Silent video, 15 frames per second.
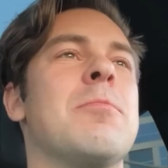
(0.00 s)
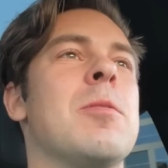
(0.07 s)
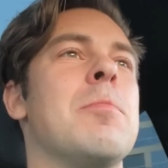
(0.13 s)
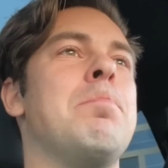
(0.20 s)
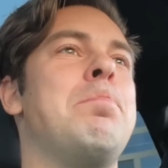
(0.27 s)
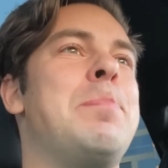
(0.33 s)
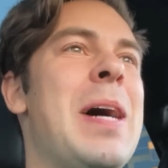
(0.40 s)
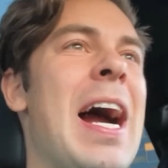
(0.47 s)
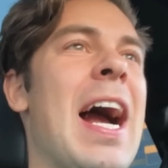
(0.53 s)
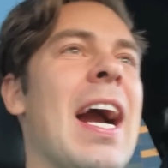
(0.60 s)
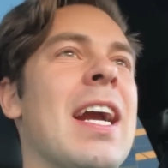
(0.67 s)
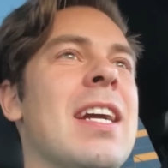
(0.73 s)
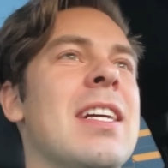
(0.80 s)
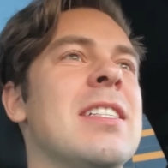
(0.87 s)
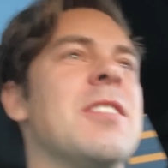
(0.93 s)
We're
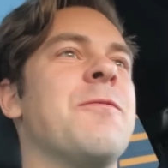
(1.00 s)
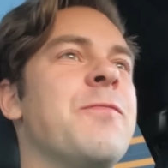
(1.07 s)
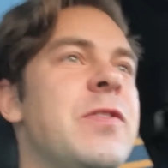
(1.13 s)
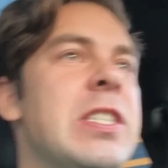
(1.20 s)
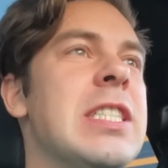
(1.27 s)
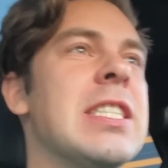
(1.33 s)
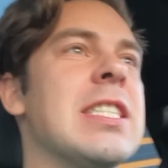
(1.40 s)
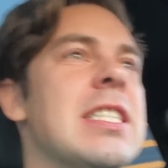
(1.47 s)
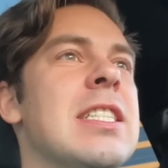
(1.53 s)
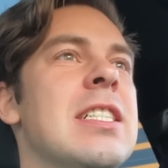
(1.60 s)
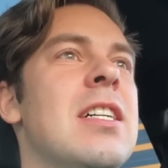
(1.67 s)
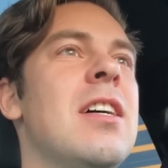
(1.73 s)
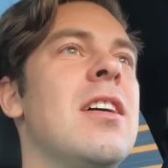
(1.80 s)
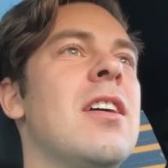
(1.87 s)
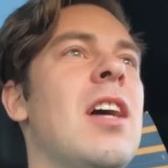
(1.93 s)
back as fuck.
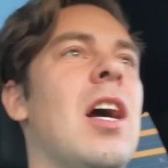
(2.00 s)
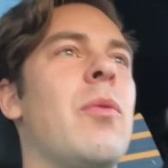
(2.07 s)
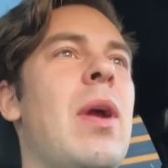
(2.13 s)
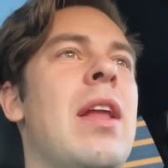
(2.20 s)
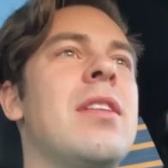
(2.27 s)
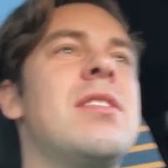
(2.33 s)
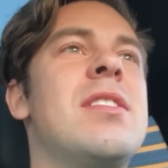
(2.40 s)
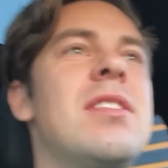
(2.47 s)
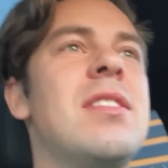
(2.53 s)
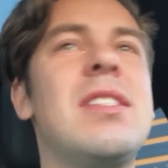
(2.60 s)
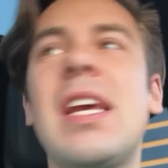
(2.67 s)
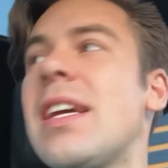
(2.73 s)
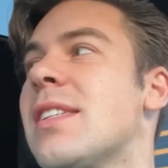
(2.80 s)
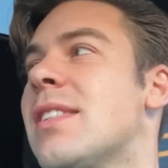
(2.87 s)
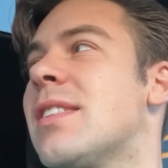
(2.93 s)
I ran
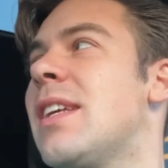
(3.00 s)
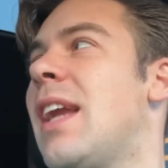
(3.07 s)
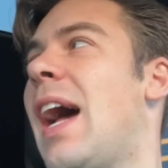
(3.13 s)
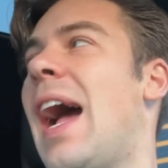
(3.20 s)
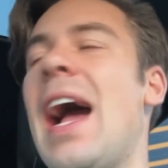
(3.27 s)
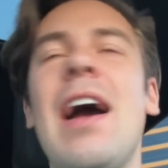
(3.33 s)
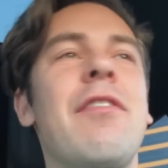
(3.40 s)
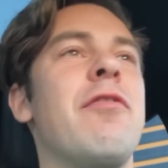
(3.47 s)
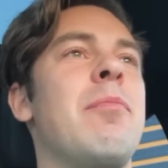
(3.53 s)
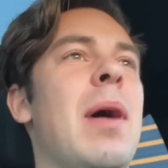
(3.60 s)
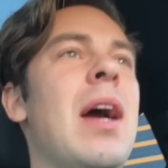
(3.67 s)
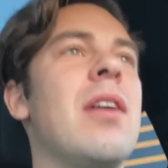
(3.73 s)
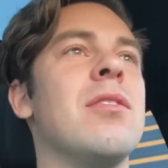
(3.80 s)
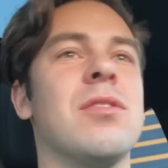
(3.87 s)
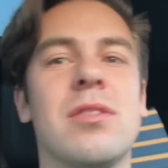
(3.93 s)
six and a half
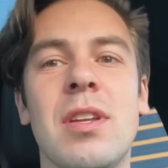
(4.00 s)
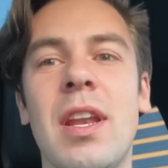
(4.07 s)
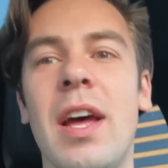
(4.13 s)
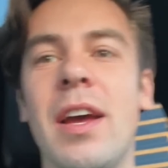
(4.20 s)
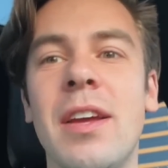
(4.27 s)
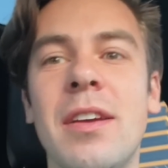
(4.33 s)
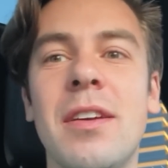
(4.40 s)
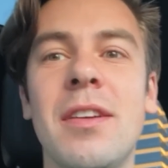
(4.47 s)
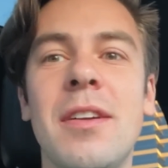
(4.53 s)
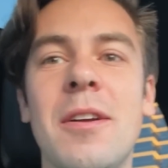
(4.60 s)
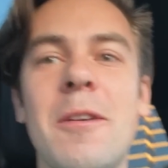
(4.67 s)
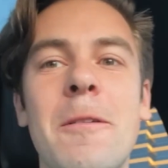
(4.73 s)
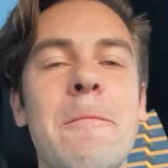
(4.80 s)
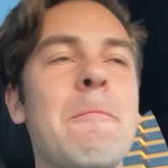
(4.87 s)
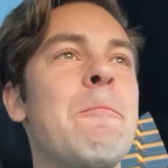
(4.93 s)
miles today.
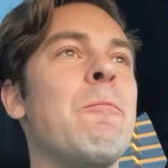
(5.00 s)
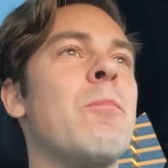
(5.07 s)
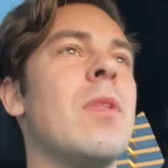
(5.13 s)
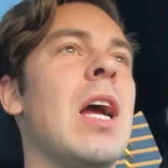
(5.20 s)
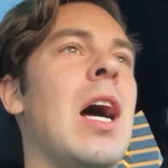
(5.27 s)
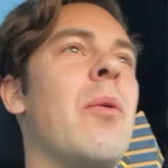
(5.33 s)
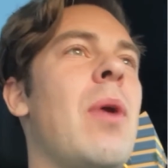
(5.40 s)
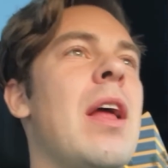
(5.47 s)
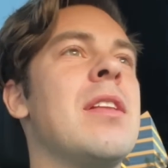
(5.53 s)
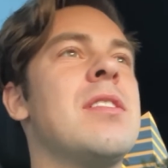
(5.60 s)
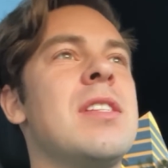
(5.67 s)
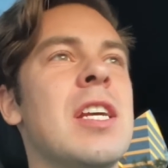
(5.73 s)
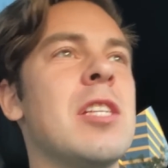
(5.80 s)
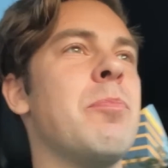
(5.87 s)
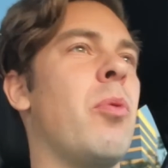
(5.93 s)
I ran
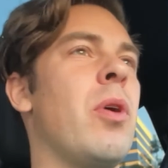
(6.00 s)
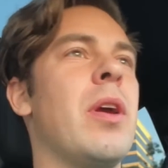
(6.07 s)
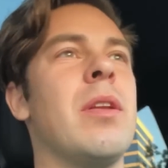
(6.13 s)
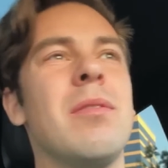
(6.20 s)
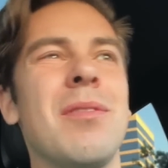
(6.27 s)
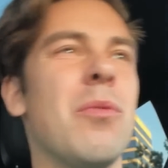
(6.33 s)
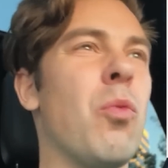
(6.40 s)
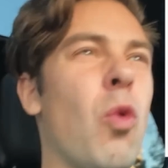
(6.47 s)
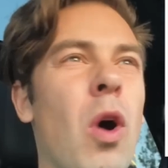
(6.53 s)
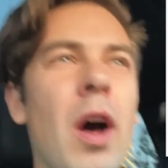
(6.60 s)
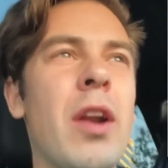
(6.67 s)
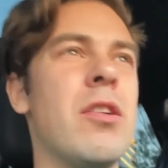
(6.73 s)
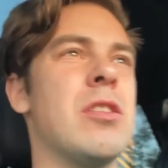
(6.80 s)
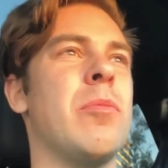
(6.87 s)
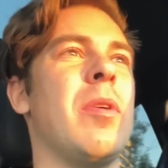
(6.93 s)
6.1
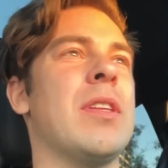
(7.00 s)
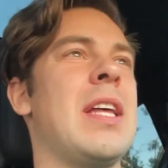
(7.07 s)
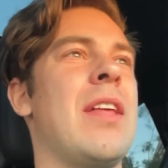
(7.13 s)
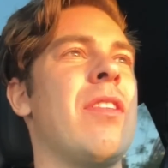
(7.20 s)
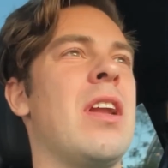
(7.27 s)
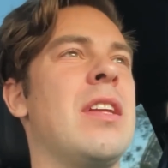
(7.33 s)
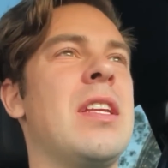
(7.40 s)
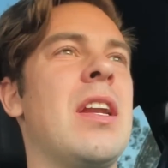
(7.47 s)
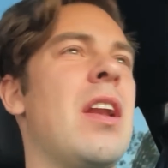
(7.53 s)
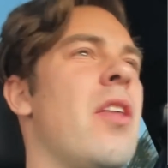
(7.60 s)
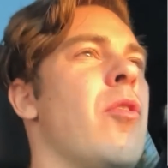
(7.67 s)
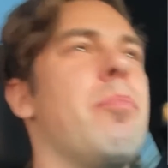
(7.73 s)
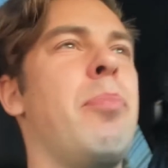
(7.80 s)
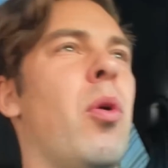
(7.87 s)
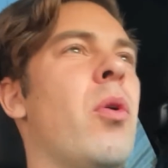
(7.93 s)
or something like that, and then I did
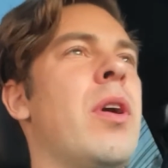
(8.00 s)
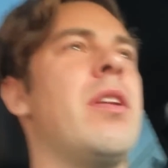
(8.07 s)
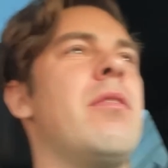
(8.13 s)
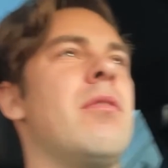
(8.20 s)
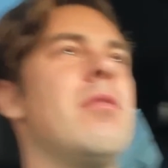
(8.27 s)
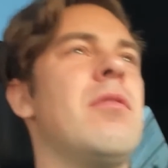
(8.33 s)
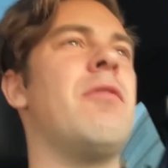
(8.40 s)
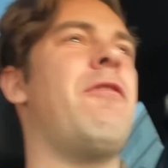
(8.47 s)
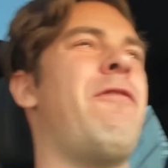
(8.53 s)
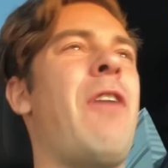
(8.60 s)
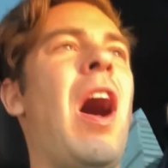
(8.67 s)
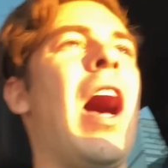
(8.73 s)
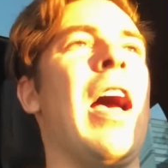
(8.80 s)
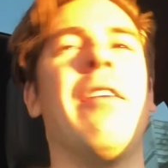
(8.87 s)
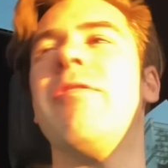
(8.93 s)
another
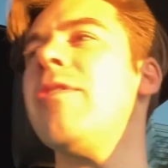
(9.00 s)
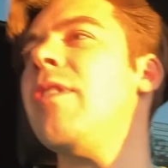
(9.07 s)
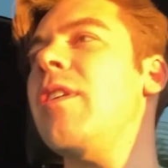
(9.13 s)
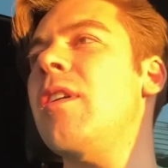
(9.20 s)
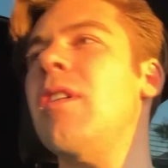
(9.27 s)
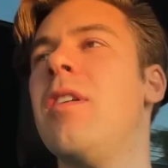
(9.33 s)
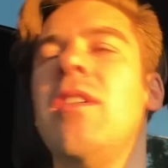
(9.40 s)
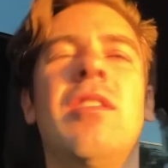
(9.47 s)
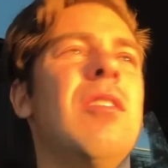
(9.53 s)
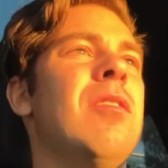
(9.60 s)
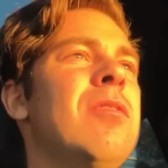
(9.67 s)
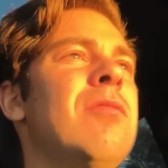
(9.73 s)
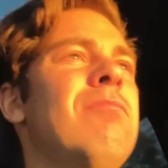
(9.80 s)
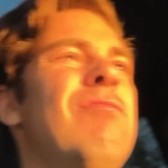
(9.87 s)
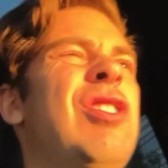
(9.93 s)

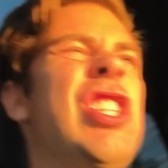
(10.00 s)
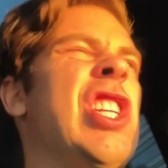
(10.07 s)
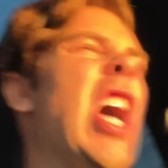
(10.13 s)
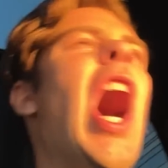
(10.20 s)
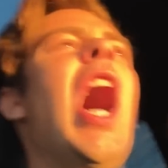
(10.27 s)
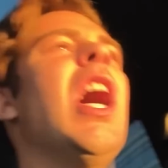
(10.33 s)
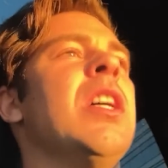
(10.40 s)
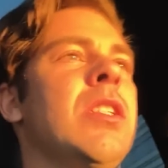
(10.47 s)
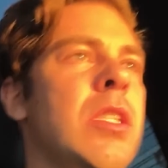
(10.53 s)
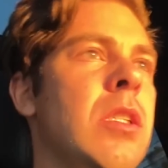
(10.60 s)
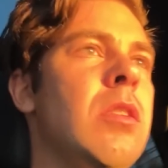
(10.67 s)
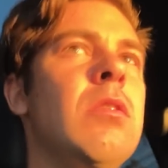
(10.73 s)
0.5. Just cuz.